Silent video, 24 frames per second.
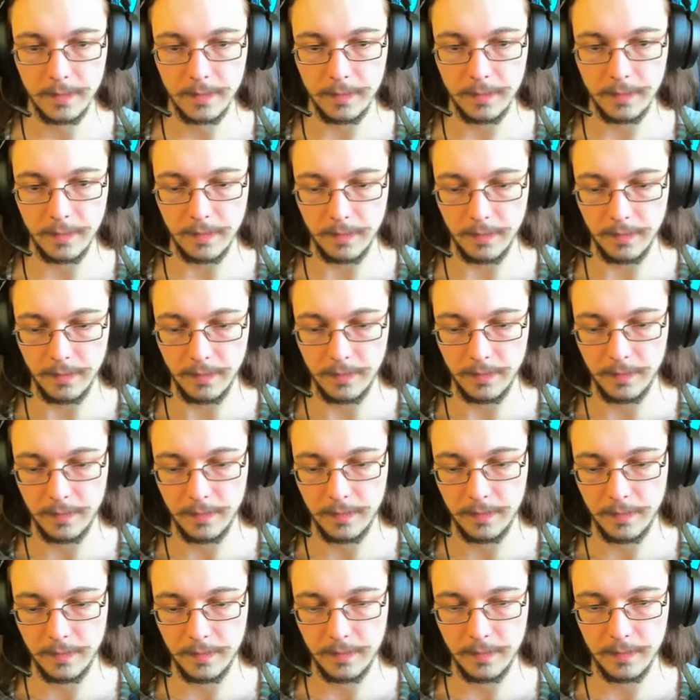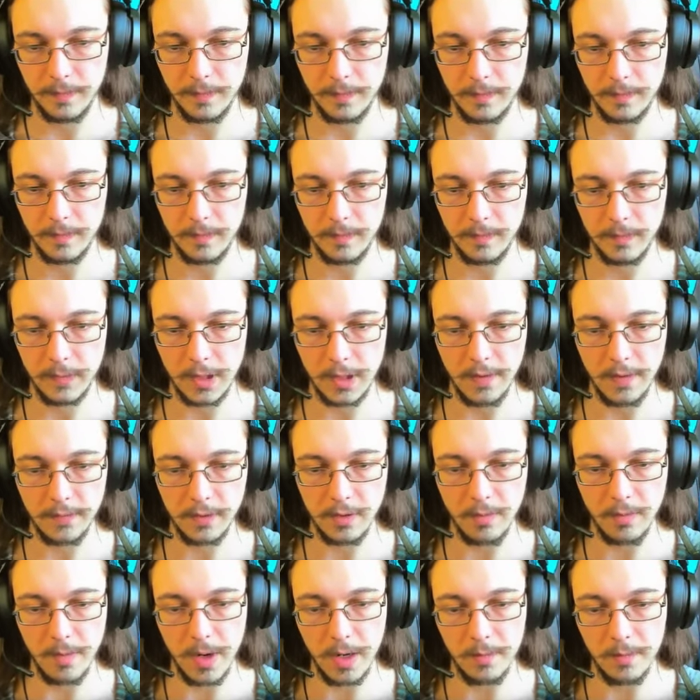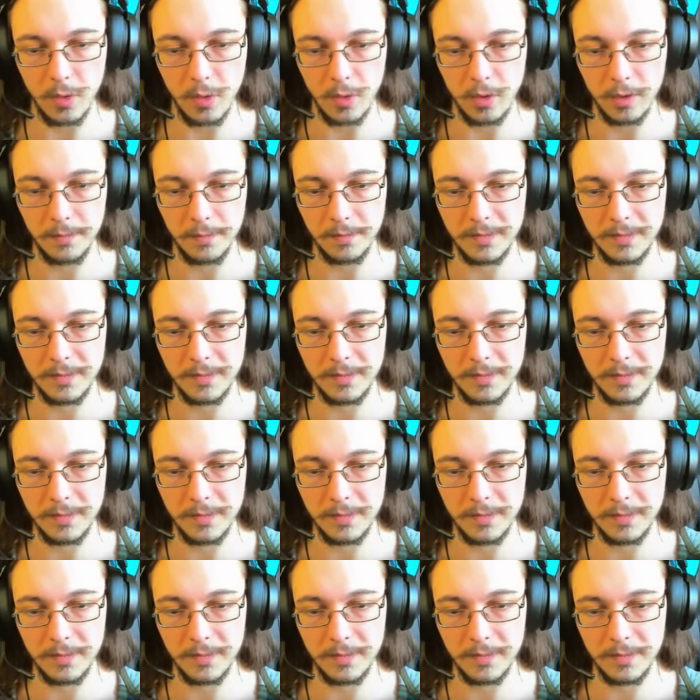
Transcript: Hmm. I have to go mine more.